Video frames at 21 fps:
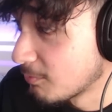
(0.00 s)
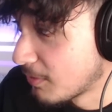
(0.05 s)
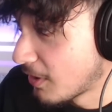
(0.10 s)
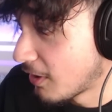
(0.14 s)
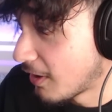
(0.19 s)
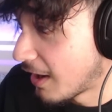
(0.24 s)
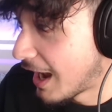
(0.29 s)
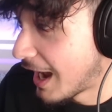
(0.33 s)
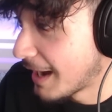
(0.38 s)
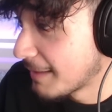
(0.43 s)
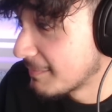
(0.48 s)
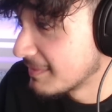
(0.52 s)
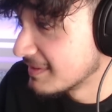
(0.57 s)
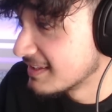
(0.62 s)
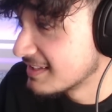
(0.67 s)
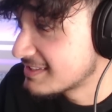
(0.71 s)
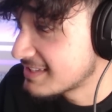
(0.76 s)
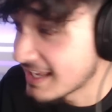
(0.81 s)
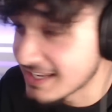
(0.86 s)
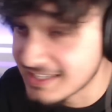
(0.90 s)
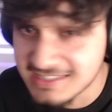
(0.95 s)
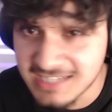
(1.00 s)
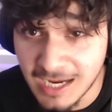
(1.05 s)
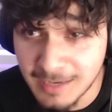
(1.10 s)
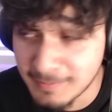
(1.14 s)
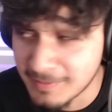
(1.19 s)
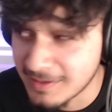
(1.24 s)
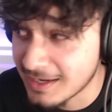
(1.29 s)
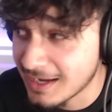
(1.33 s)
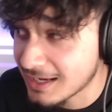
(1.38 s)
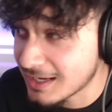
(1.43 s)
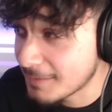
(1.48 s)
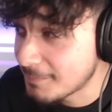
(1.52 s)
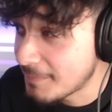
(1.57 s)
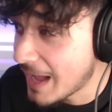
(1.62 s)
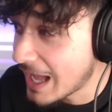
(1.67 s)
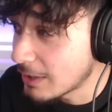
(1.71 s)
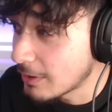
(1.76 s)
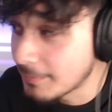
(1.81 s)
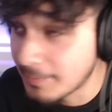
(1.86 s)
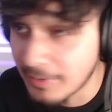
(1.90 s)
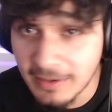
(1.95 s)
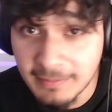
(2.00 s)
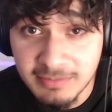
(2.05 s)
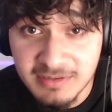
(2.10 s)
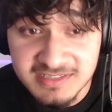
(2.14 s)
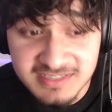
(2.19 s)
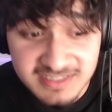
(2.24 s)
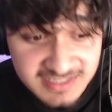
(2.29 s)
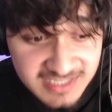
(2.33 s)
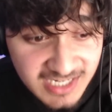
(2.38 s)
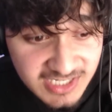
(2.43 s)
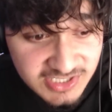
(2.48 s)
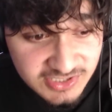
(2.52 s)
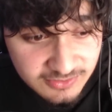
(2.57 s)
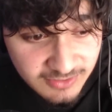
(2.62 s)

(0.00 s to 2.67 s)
Bro, I'm in the center, I'm in like a PowerPoint presentation,